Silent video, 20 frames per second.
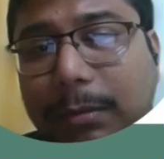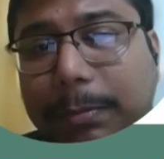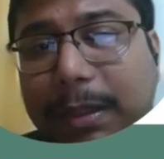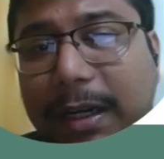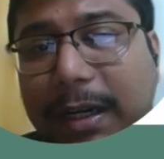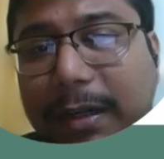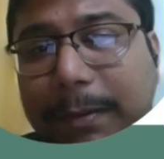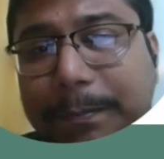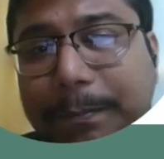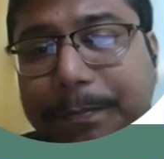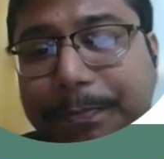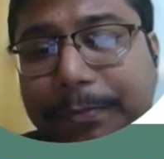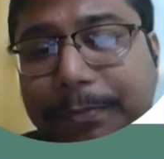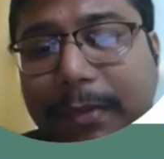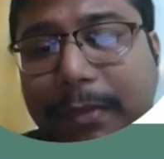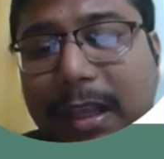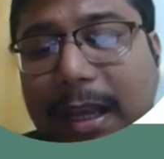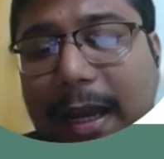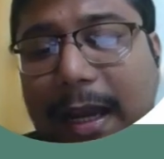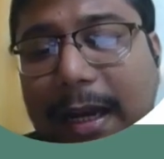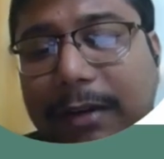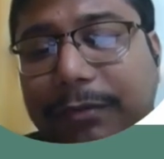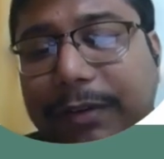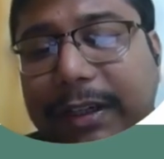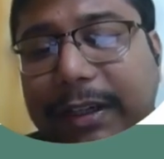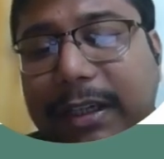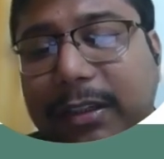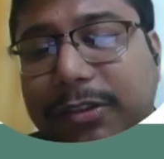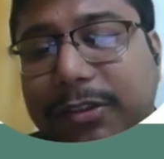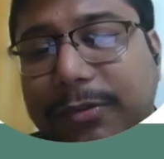blood, and
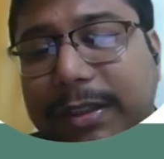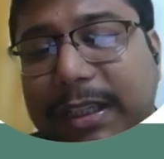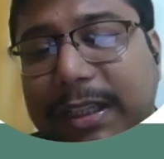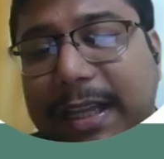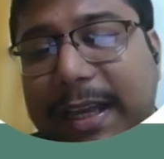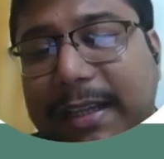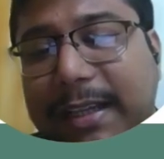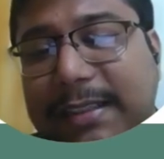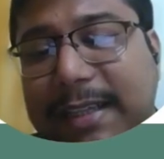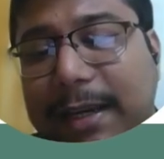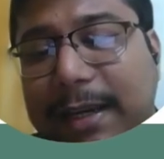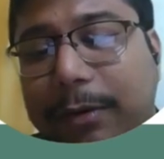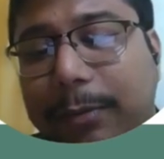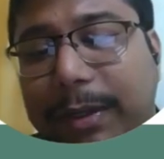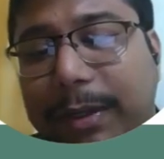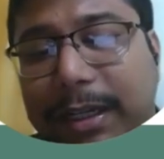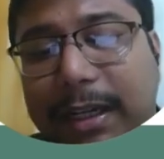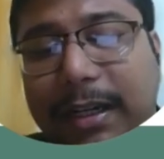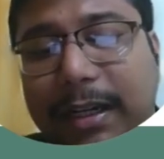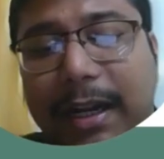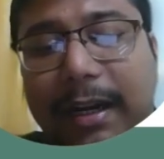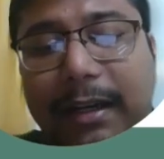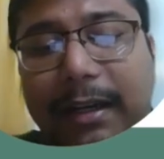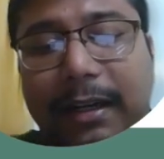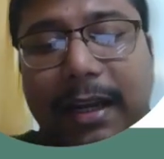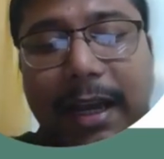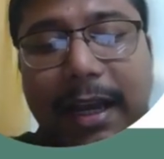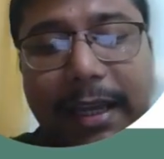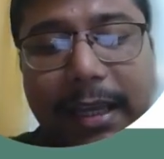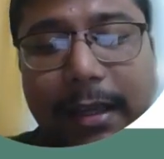fetus will exsanguinate
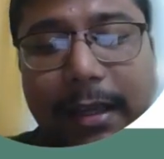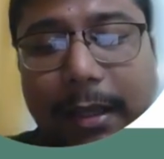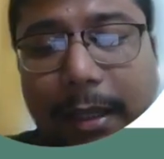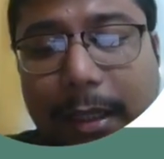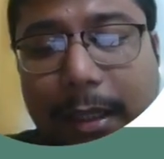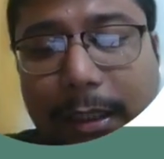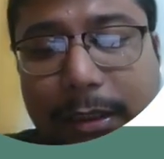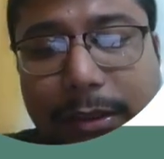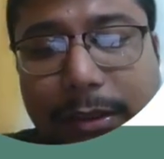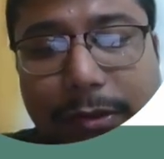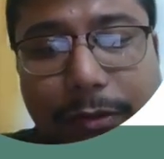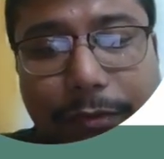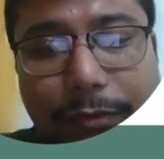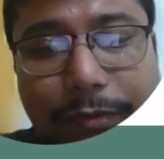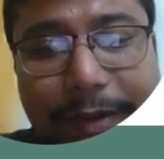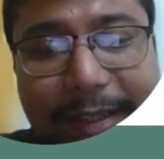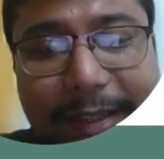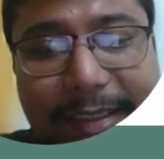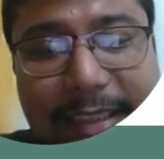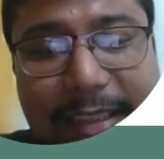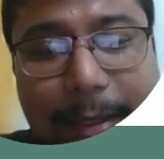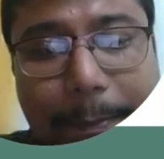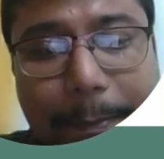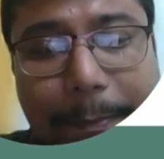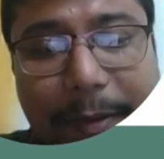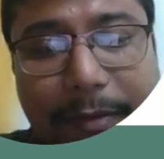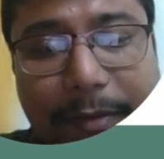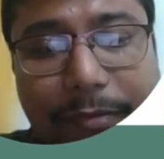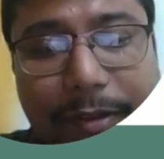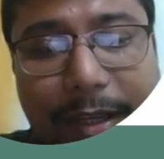and die. So vasa
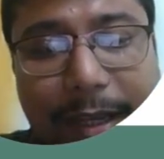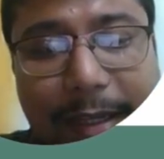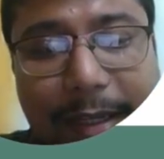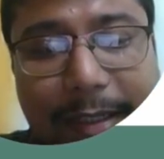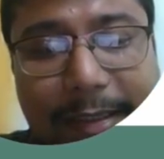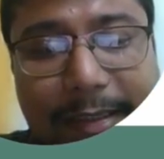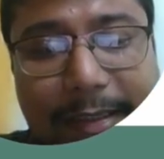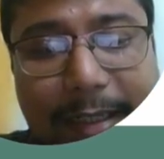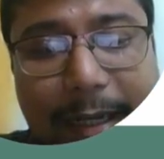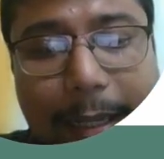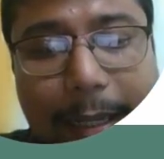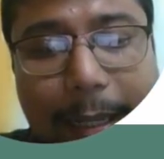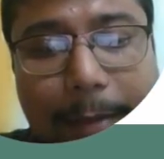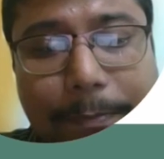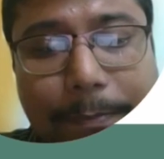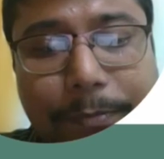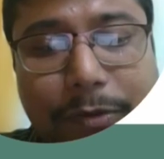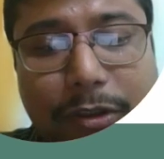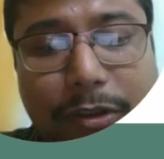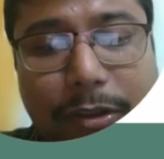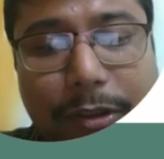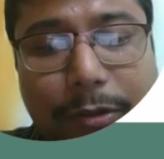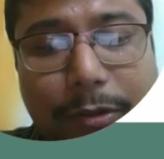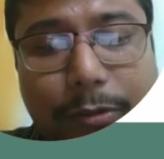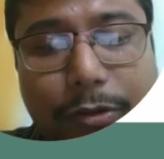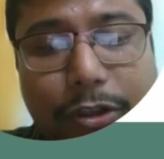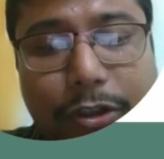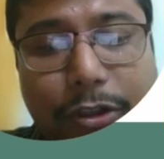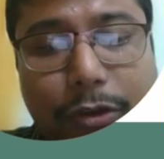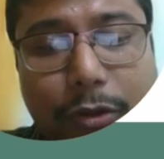previa is an
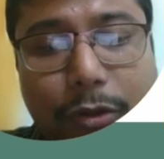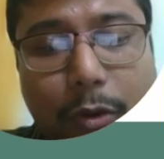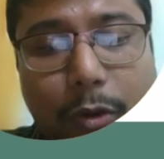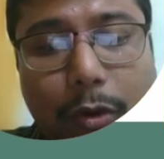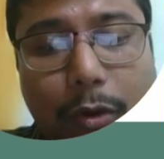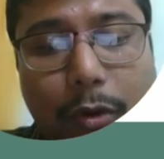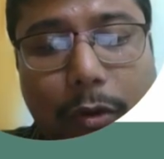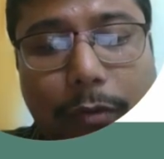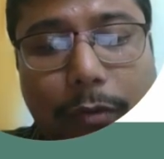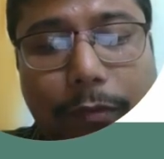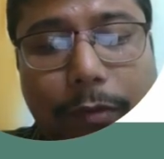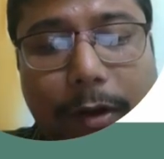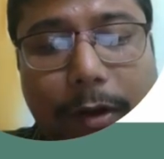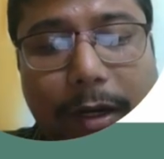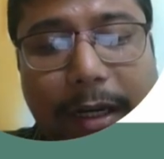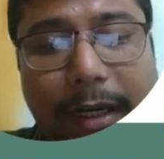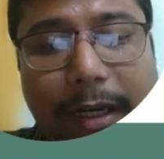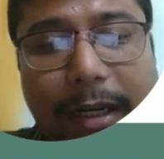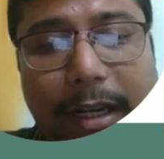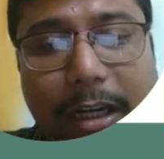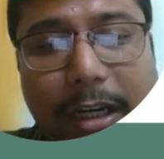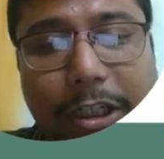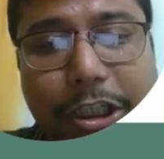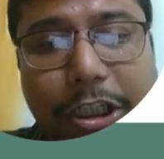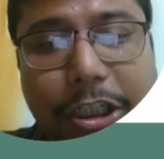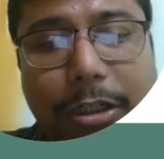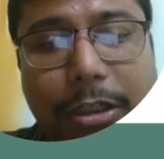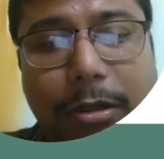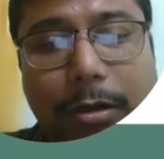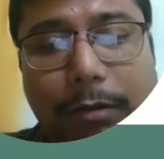absolute no-no for
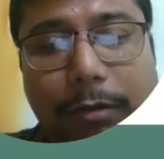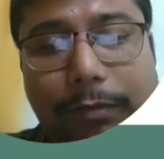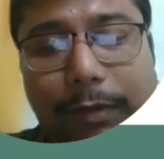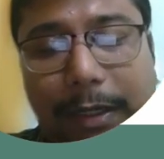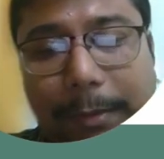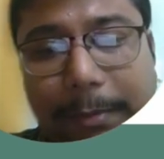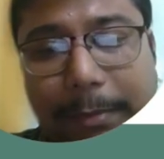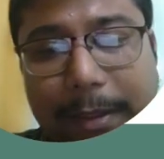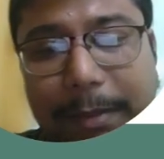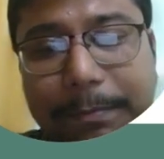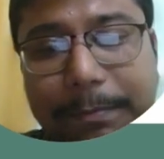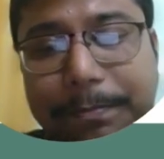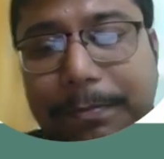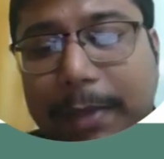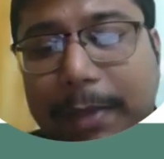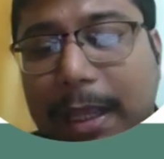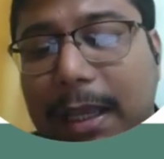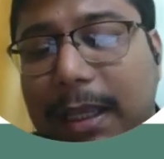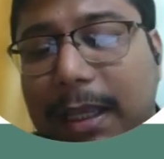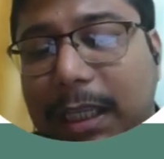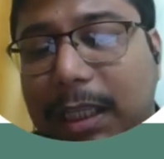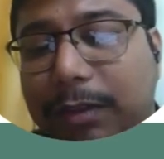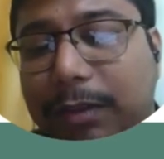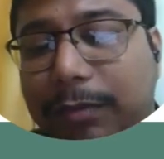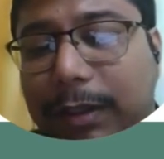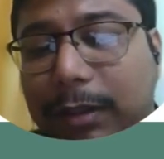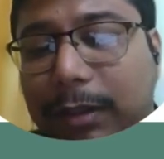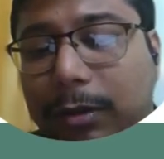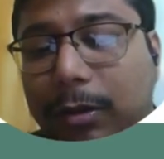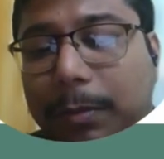induction of labor,
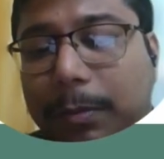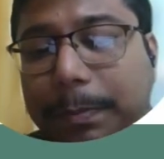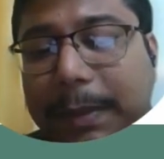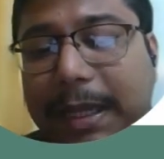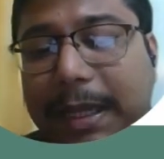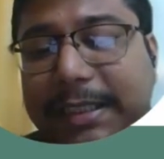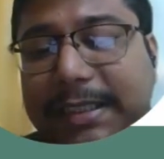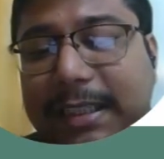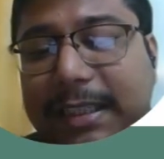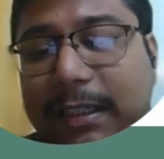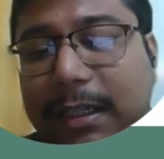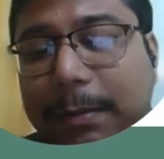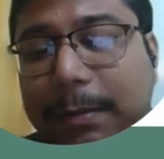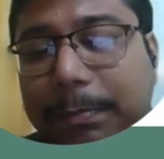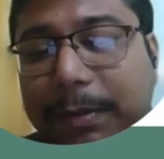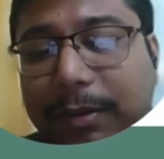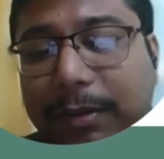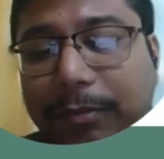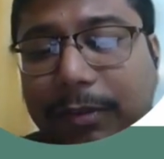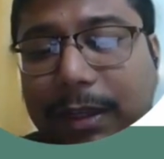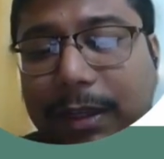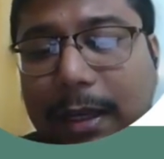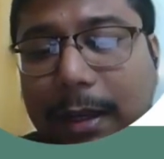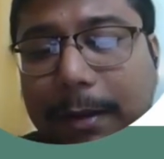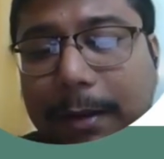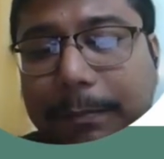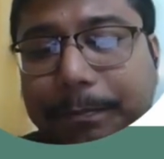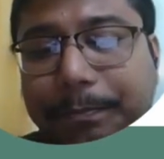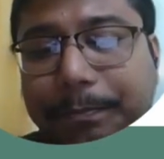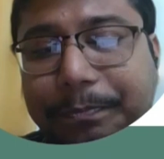even though placenta
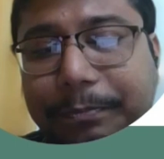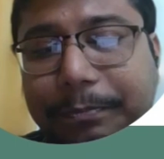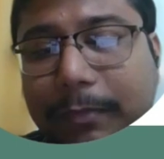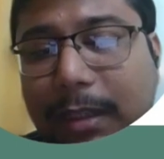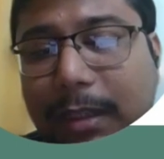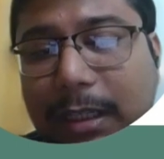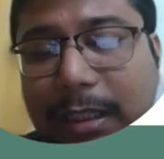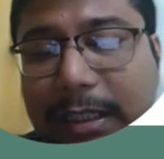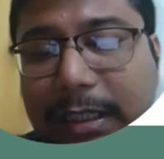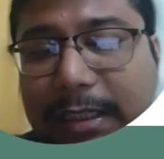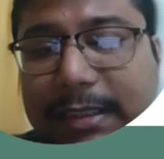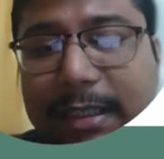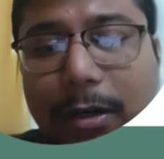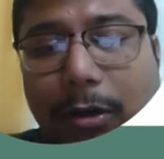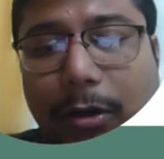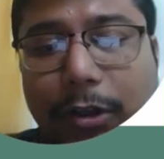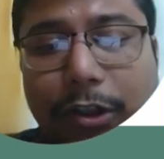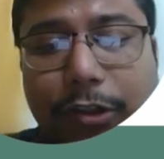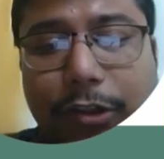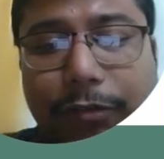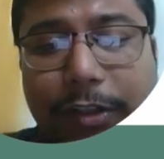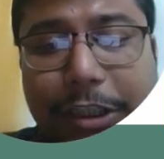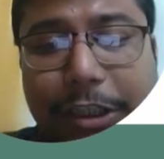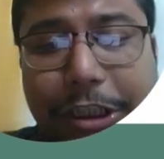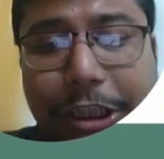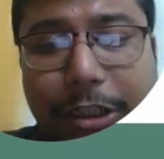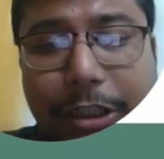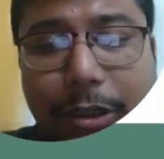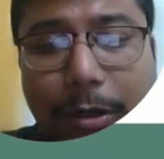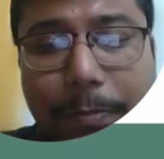previa is a
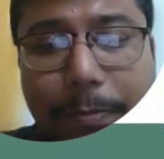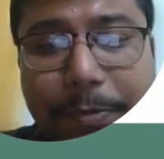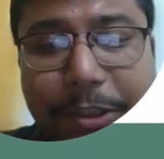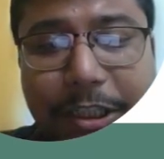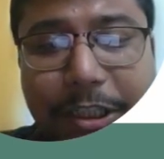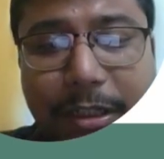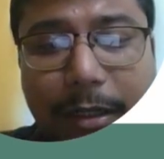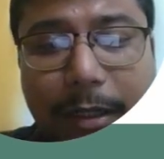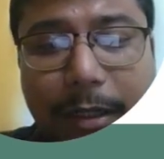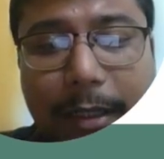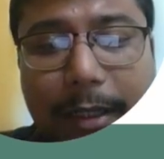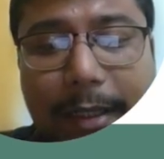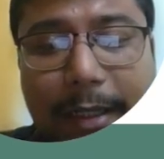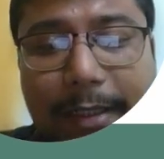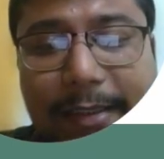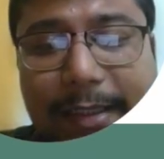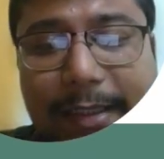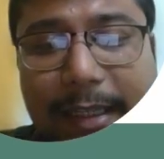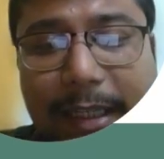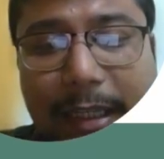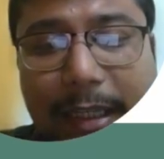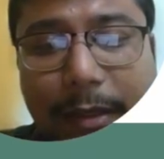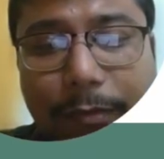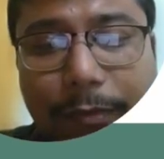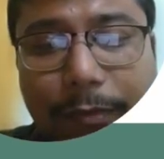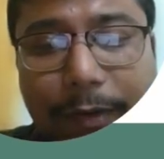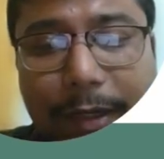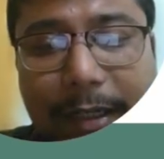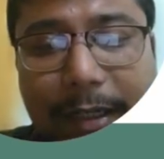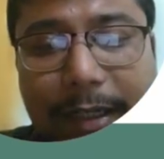controversial option. See,
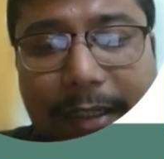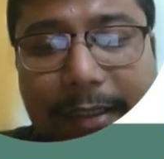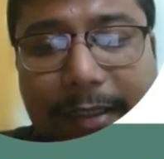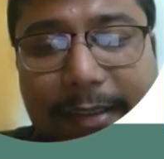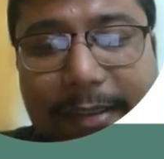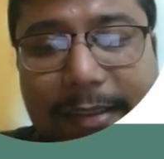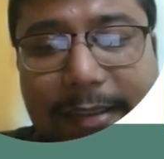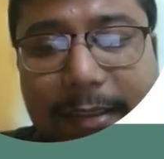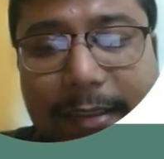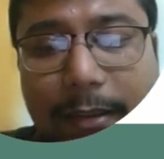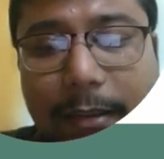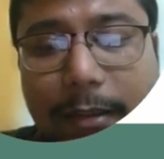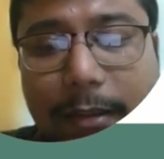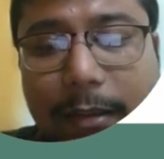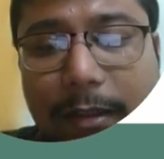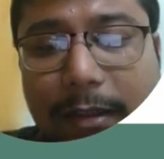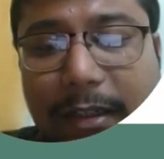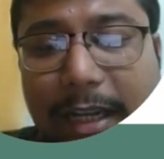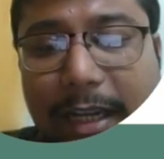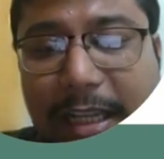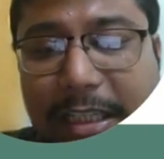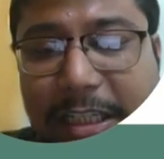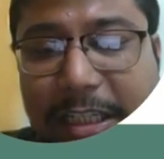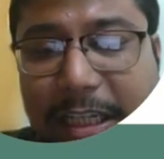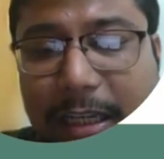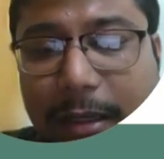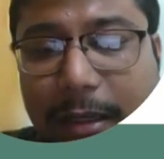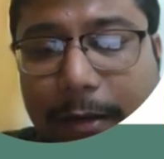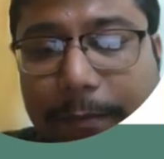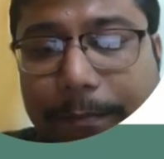if it is
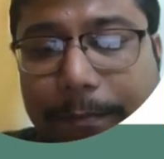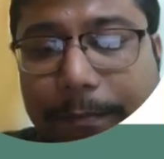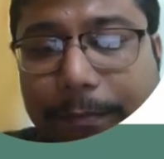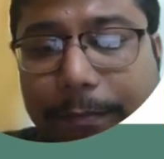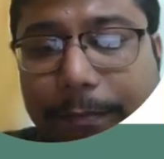touching